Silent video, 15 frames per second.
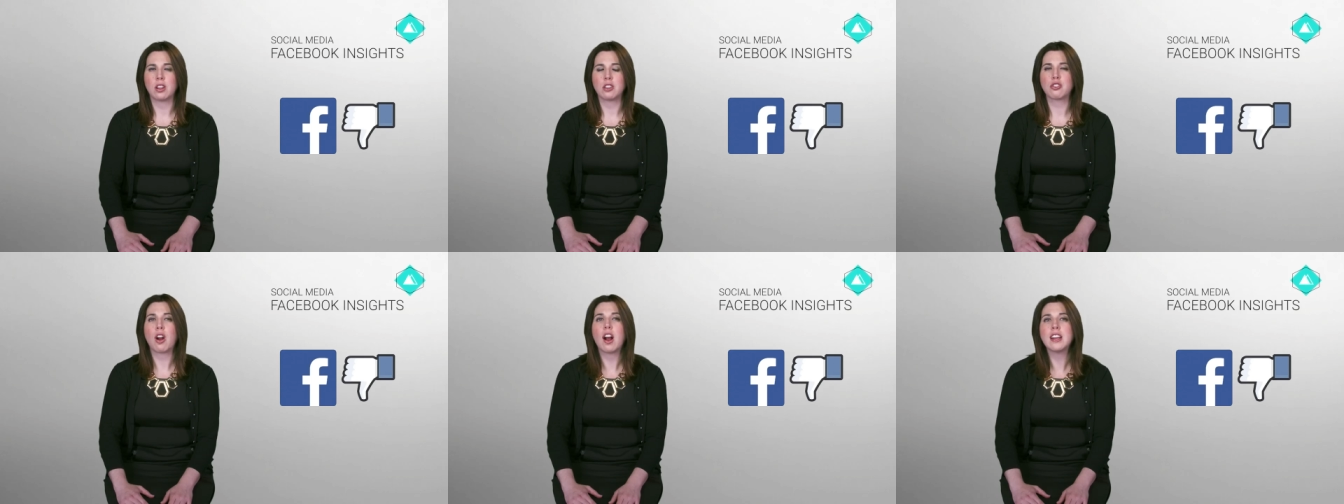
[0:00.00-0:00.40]

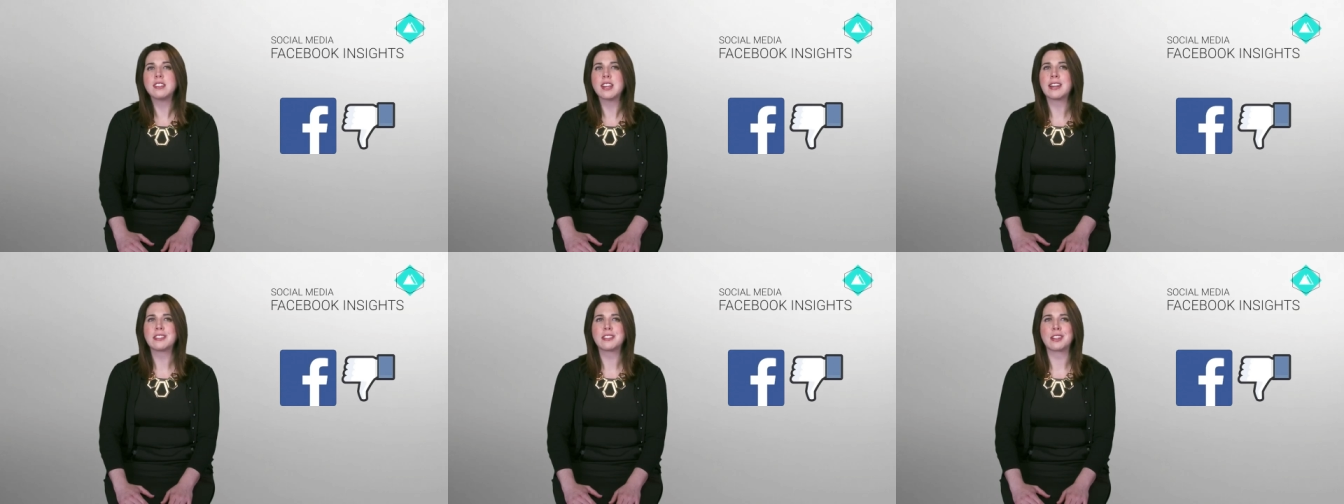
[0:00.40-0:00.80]
Try
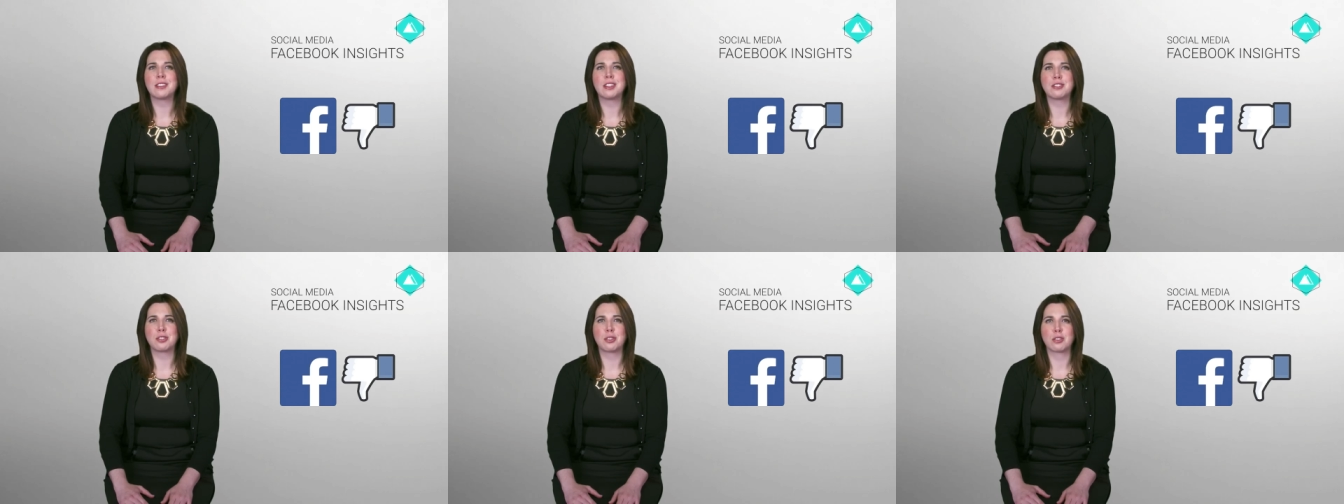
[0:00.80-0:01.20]
testing
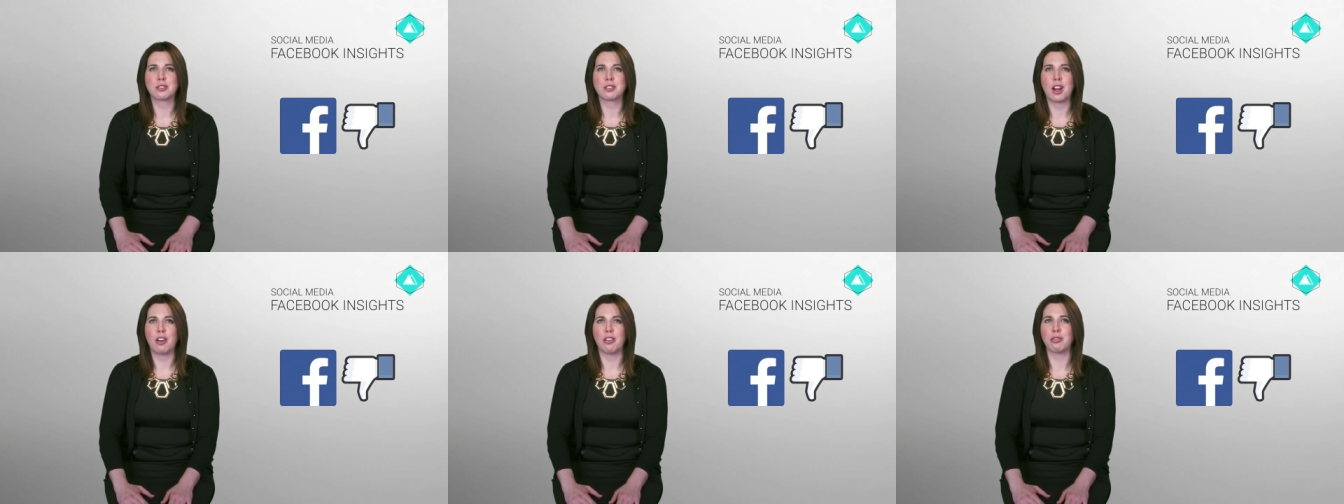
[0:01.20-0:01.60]
this
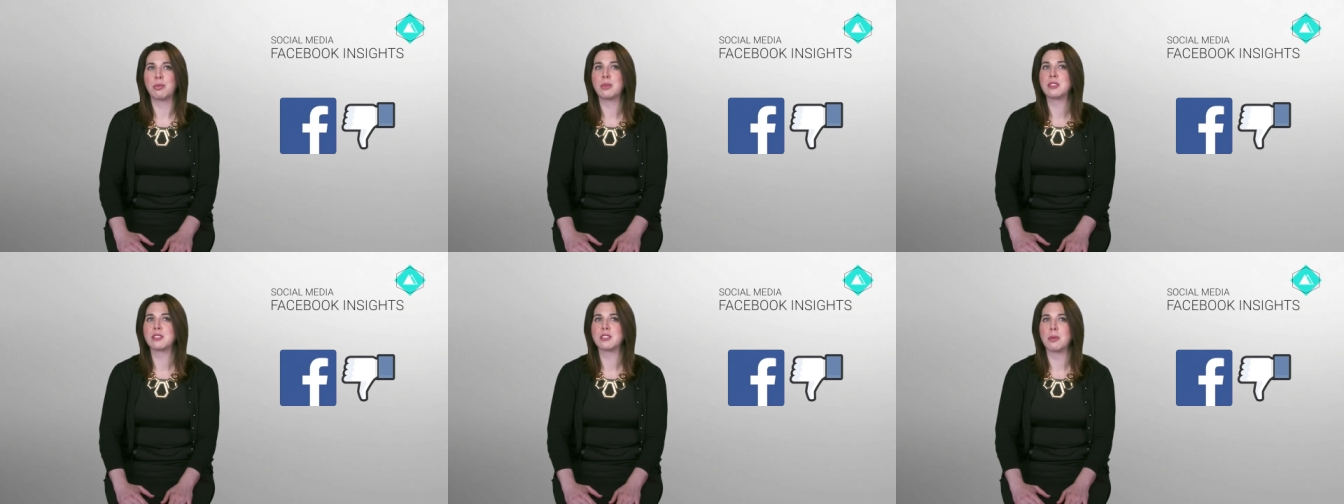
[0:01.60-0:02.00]
yourself
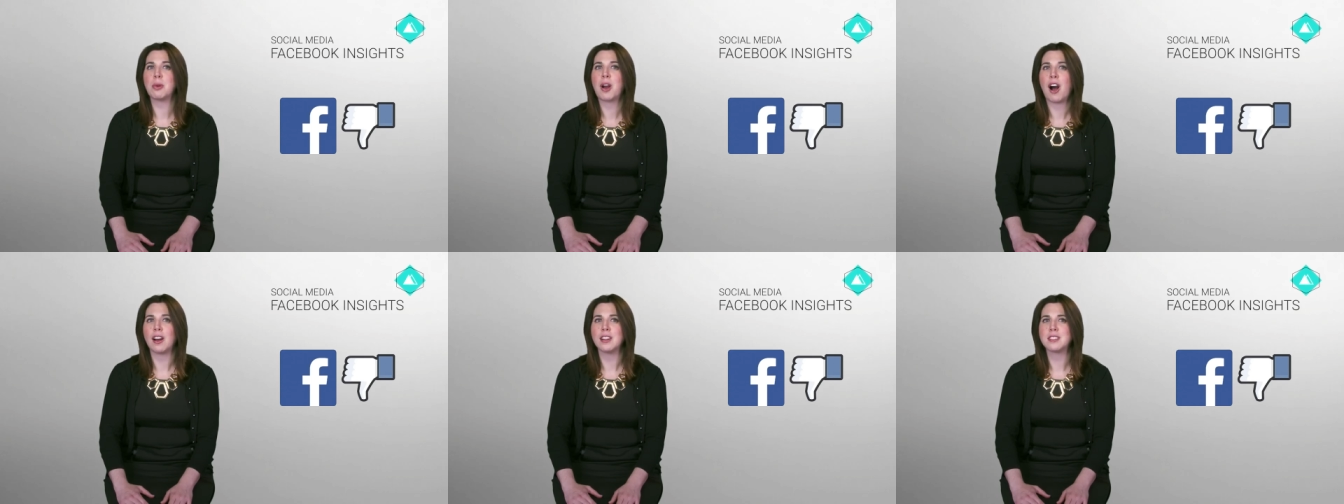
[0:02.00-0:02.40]
with some
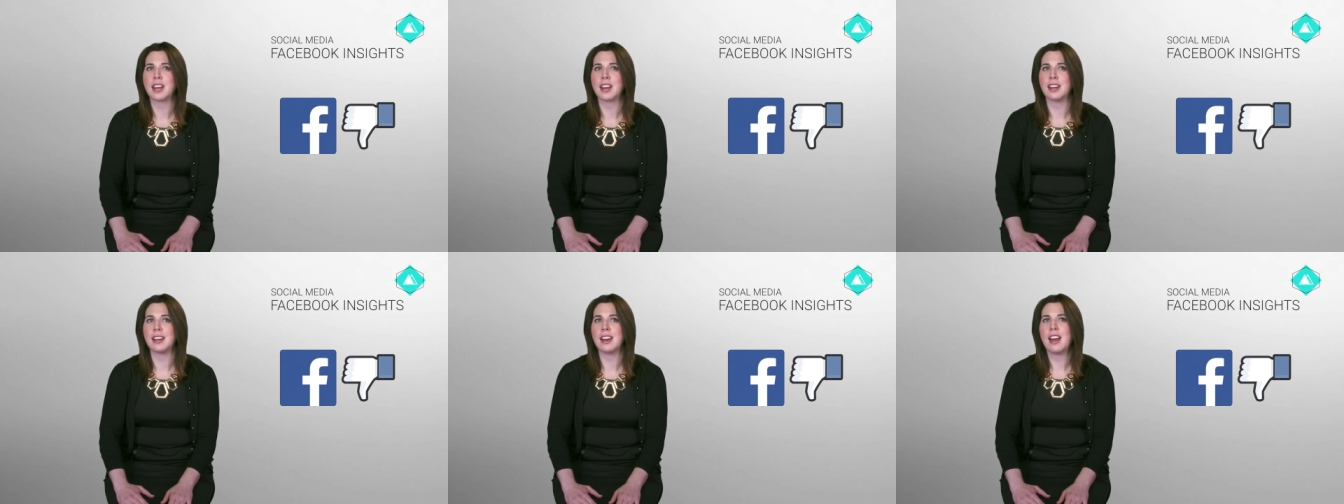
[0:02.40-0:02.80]

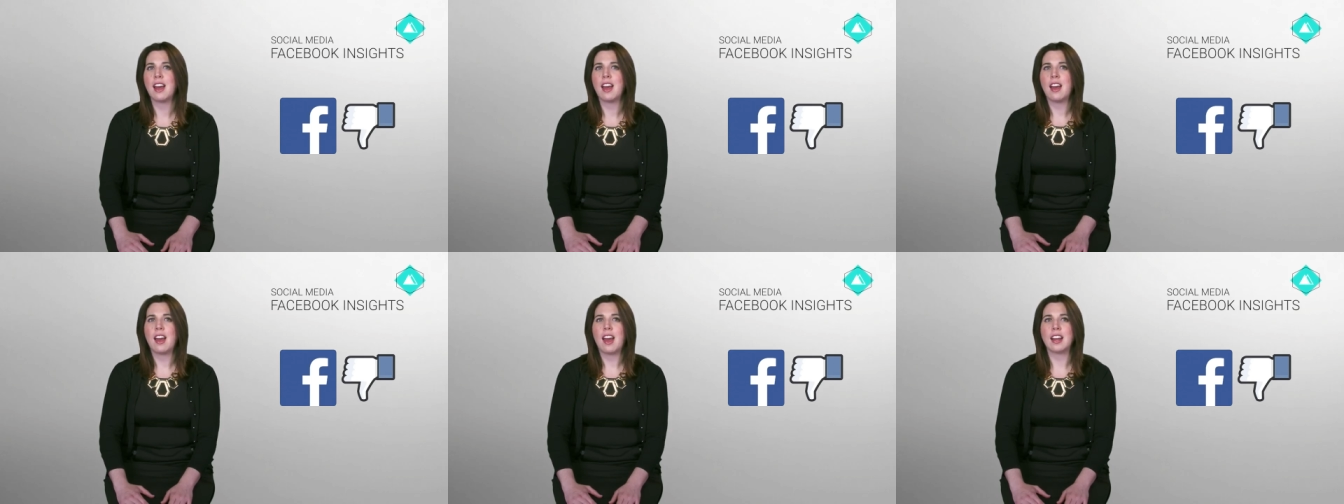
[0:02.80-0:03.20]
content
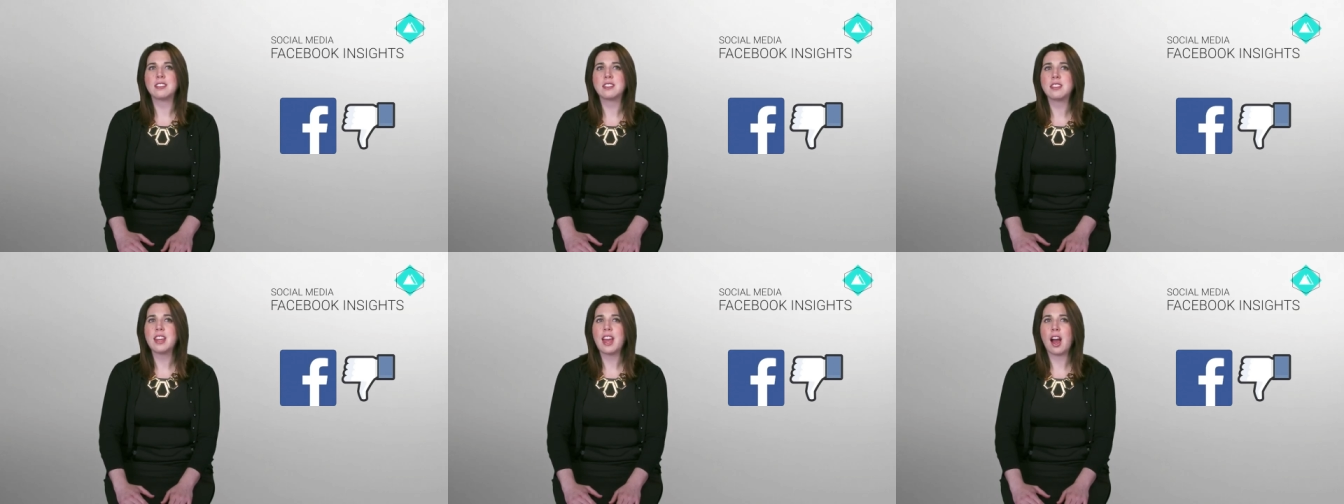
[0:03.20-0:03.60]
and
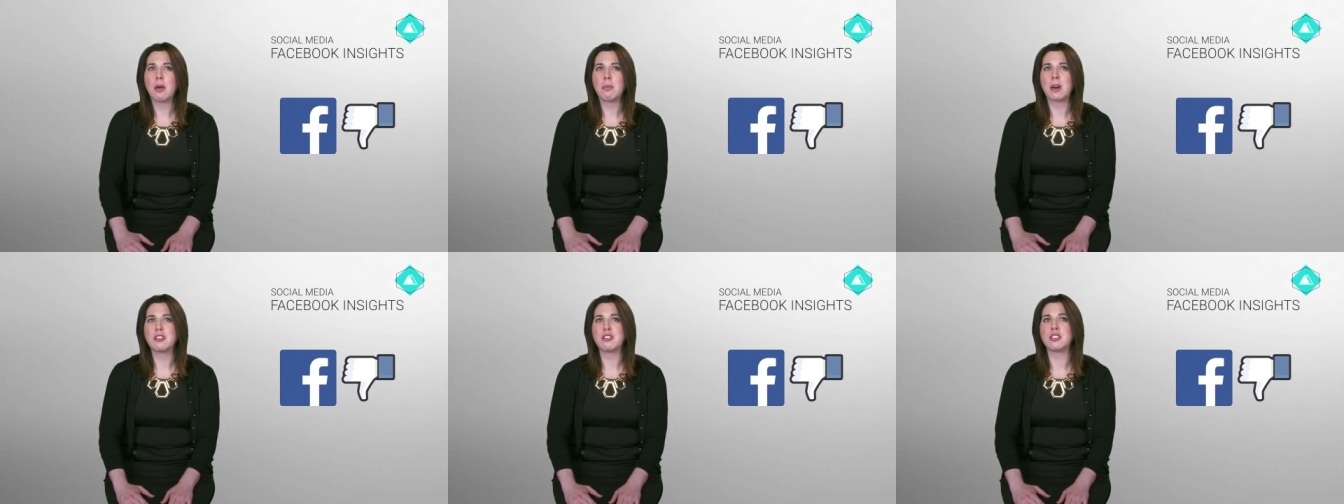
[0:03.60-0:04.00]
see how
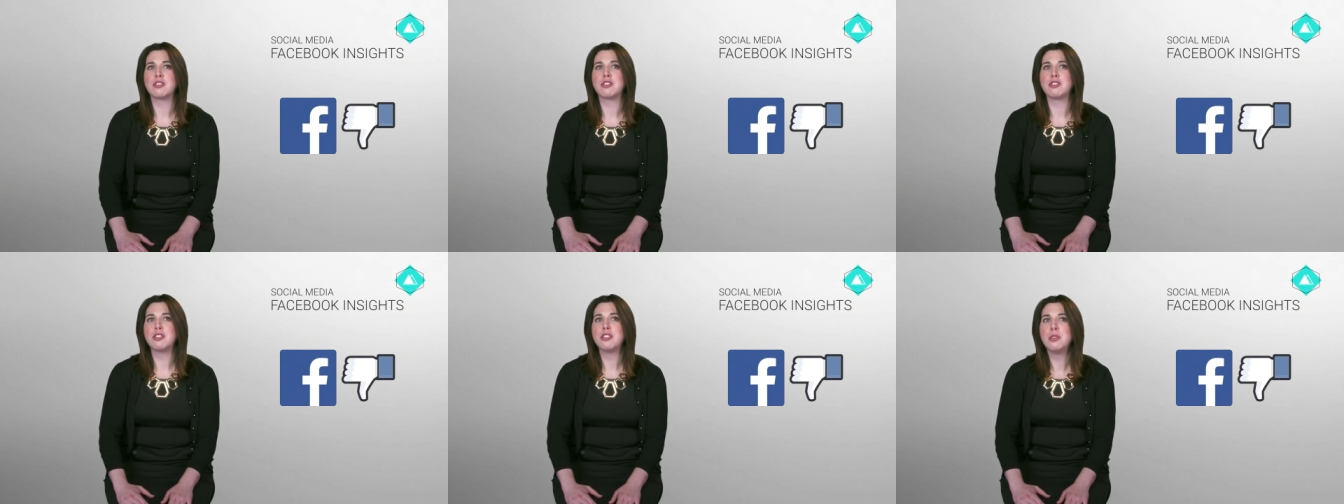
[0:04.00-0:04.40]
much
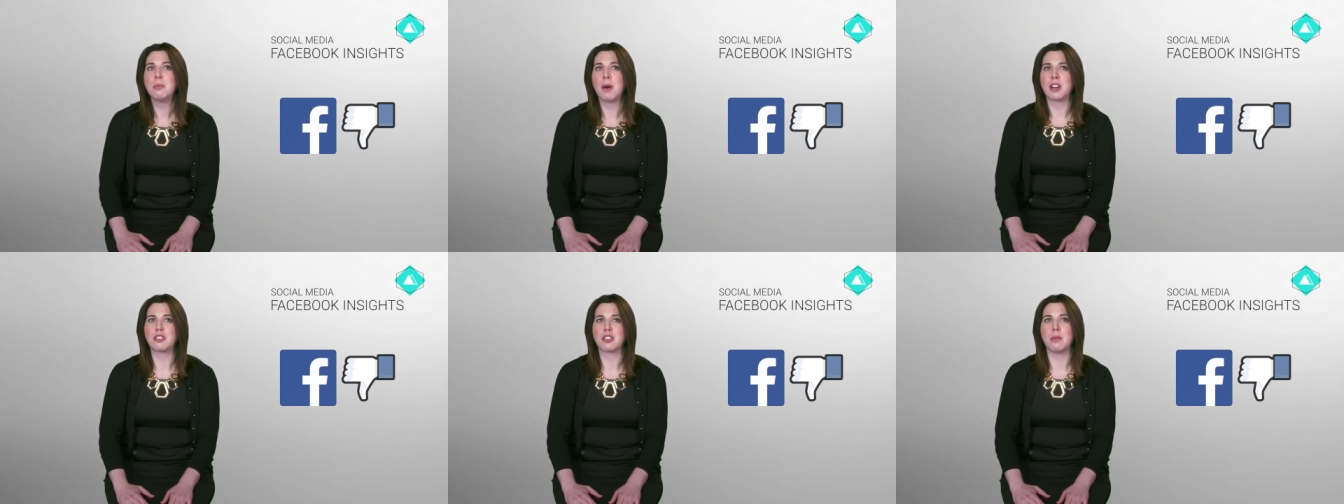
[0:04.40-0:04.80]
is too
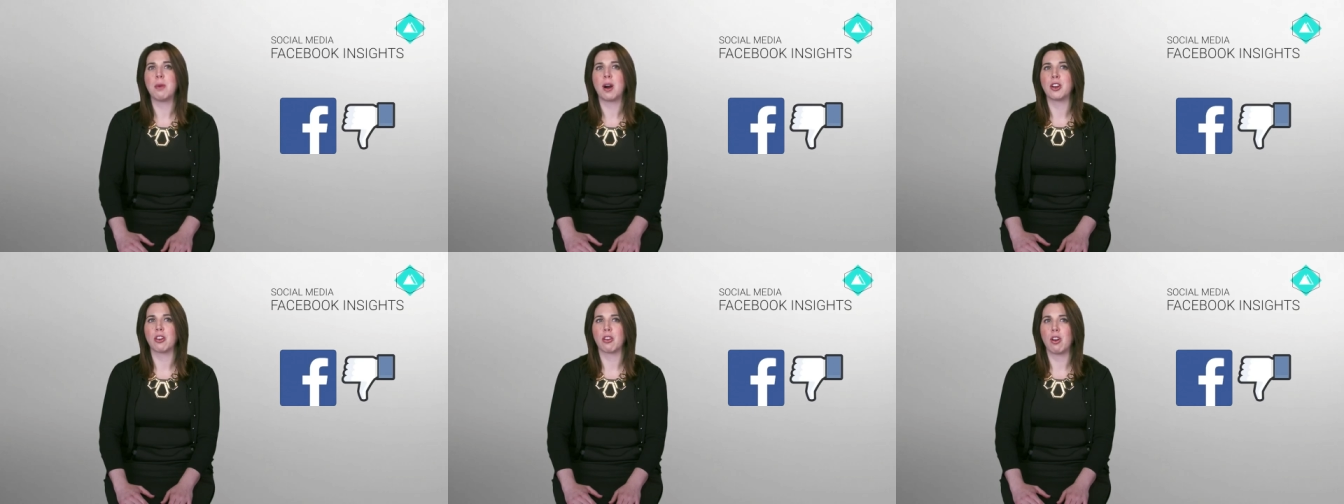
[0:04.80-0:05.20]
much
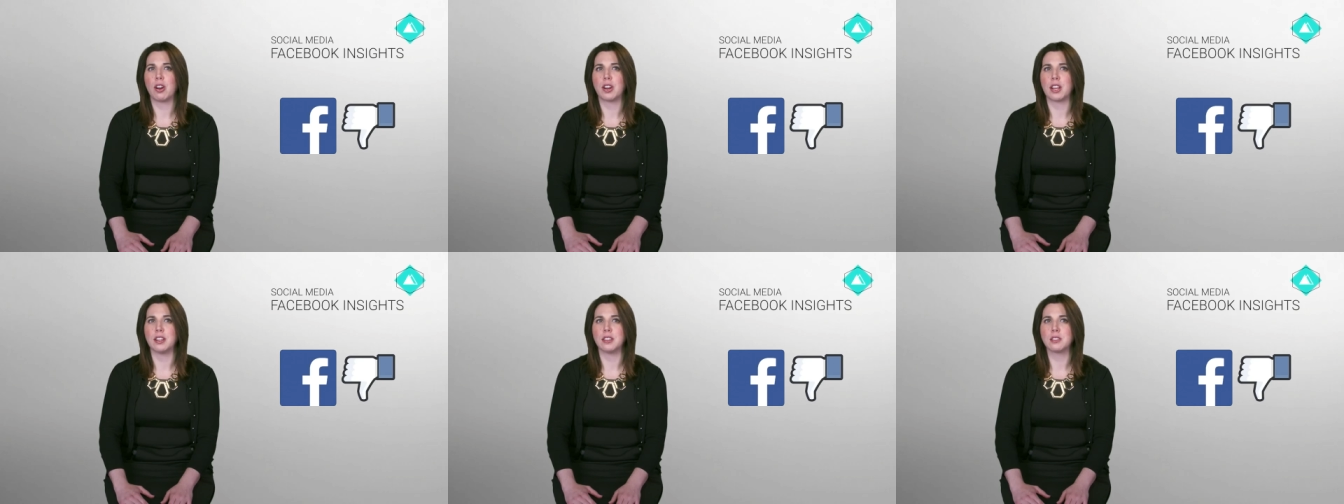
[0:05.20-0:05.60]
among your
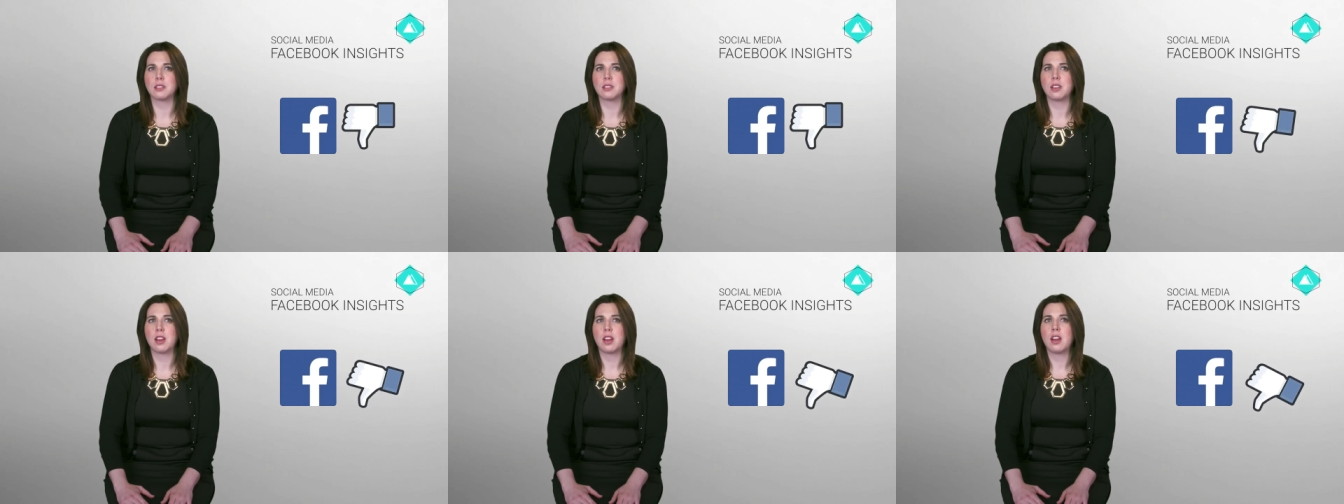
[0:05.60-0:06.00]

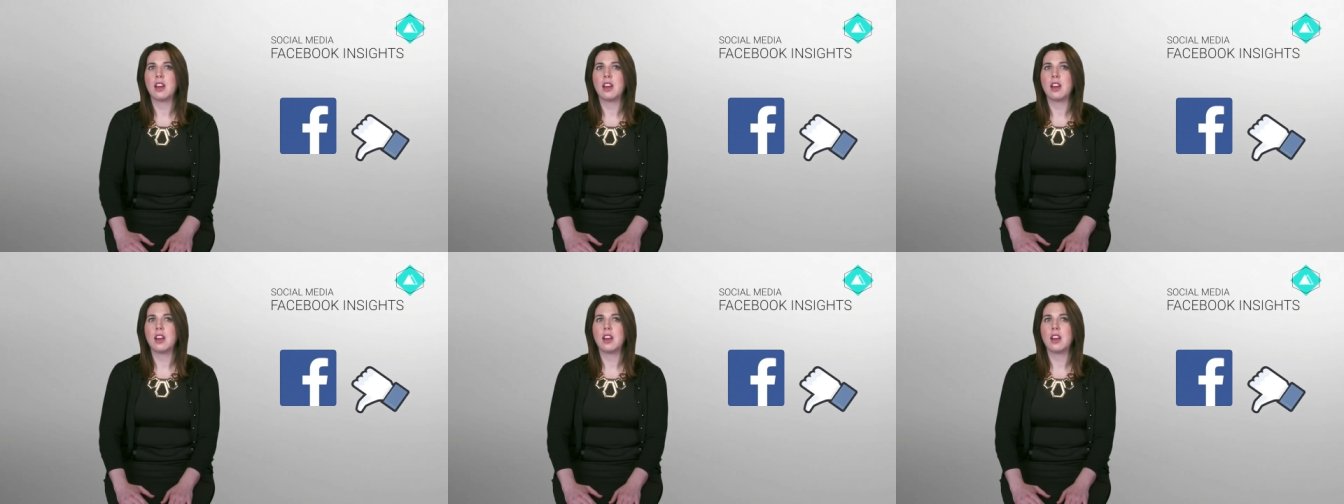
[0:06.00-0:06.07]
audience.